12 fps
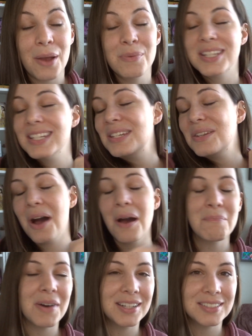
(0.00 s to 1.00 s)
I was
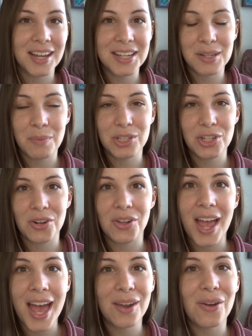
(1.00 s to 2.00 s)
not monetized on my
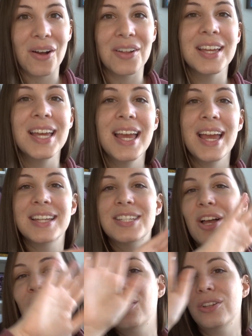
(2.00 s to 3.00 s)
channel at all
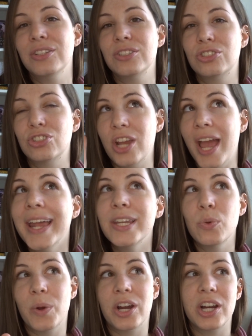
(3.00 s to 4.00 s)
until
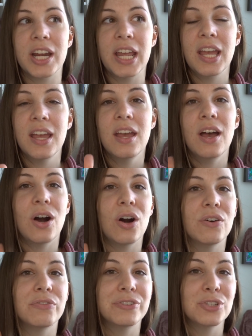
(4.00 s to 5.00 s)
January
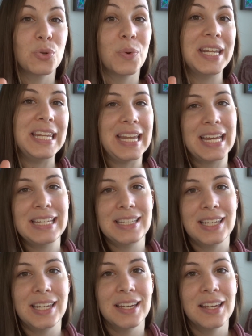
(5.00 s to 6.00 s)
of twenty
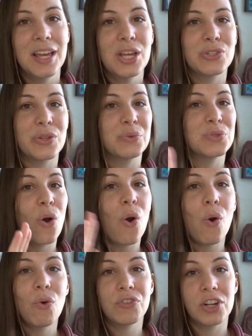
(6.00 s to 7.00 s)
nineteen. So it was
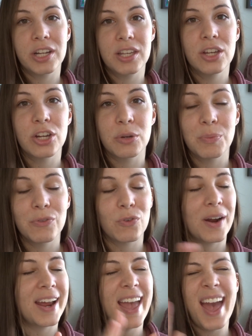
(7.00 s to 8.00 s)
over a year
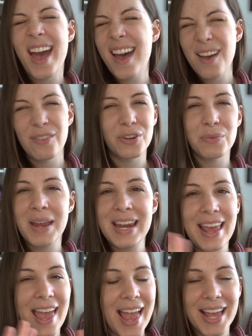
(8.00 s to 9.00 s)
before I ever
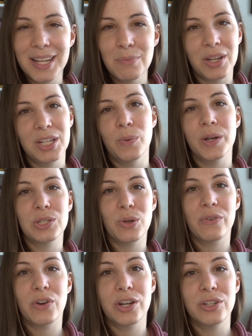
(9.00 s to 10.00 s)
made any money
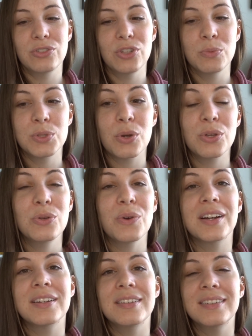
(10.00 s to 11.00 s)
whatsoever on YouTube. So you
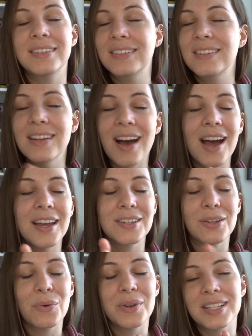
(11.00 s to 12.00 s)
are
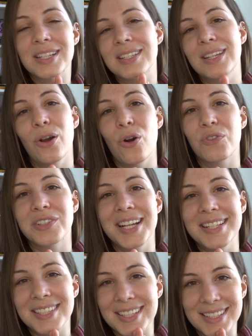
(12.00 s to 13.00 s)
not going to see
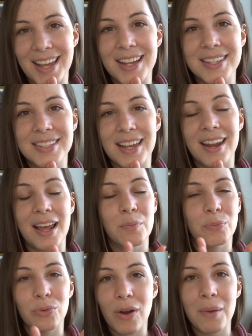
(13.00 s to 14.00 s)
overnight success, and I
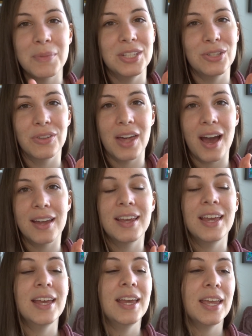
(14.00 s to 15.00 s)
promise you that.
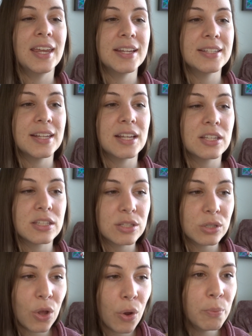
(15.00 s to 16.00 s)
It is a
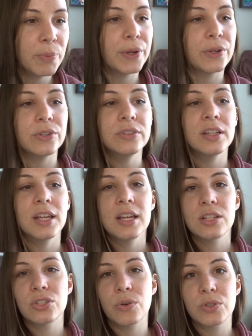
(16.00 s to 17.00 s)
slow build,
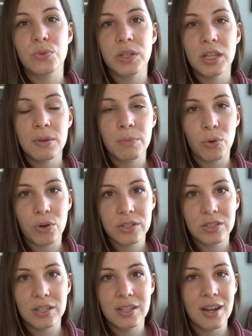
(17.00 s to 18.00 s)
so it's really
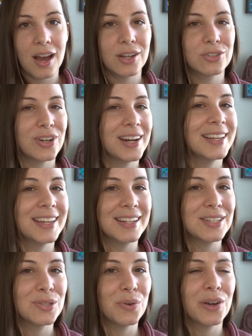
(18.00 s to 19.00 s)
important to not try to get
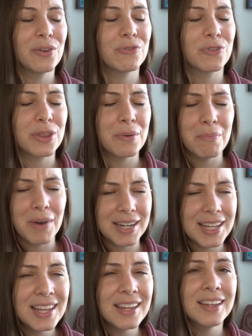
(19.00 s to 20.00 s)
into it for the
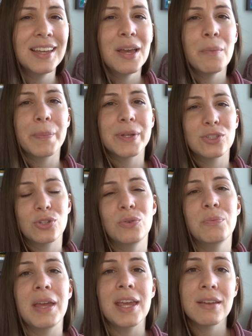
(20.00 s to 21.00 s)
money, but
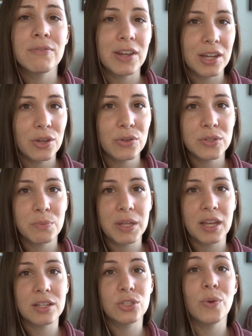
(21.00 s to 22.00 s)
to make videos
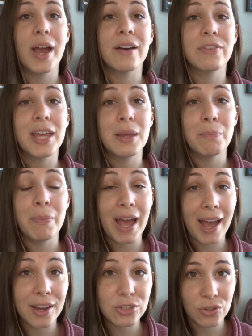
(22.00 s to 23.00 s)
because you have a
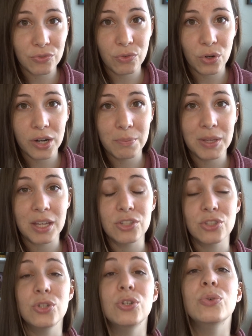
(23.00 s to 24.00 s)
passion for it,
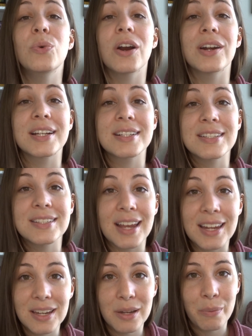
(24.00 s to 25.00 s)
because you are
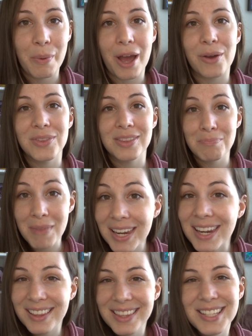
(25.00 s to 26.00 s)
excited about
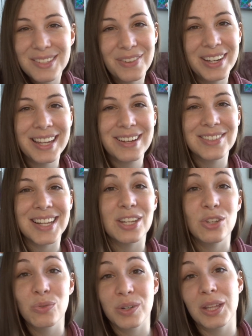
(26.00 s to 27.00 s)
making these videos
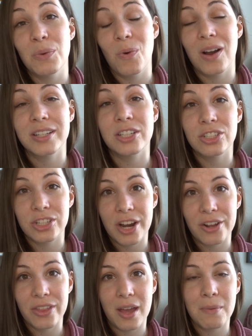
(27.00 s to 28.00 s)
and you really want to
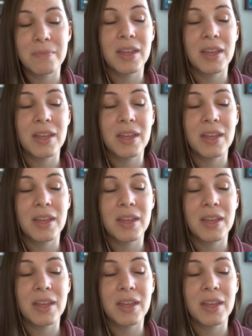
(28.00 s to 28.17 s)
share them.